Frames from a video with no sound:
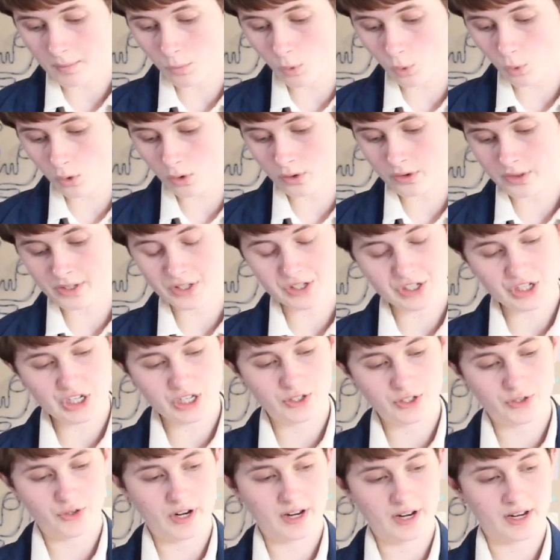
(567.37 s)
all on the G
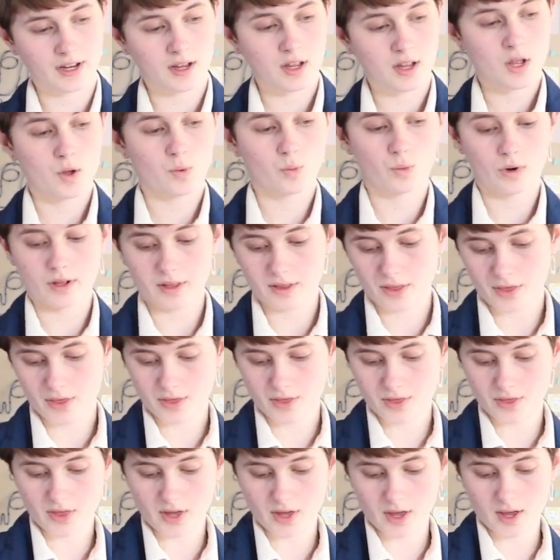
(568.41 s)
string
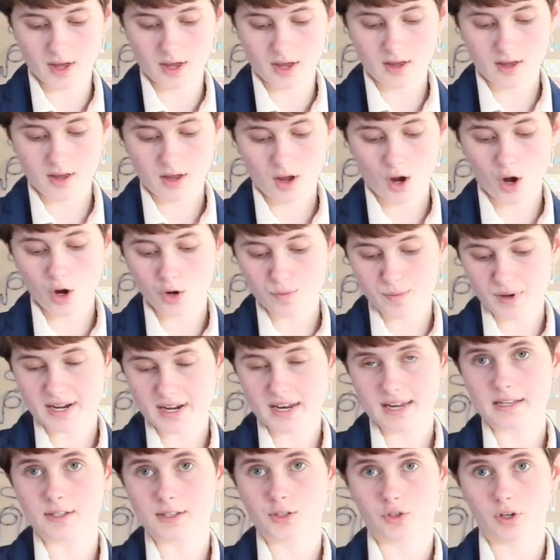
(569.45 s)
with the
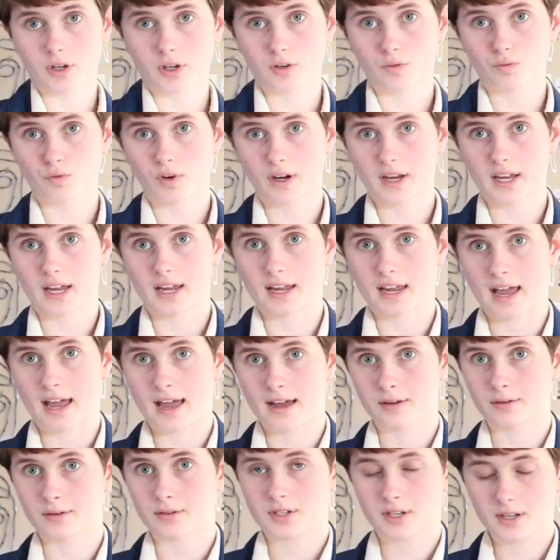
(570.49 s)
open E string ringing
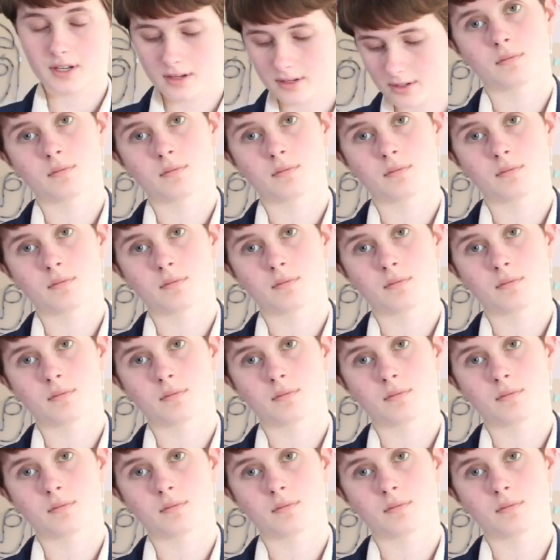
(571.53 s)
out.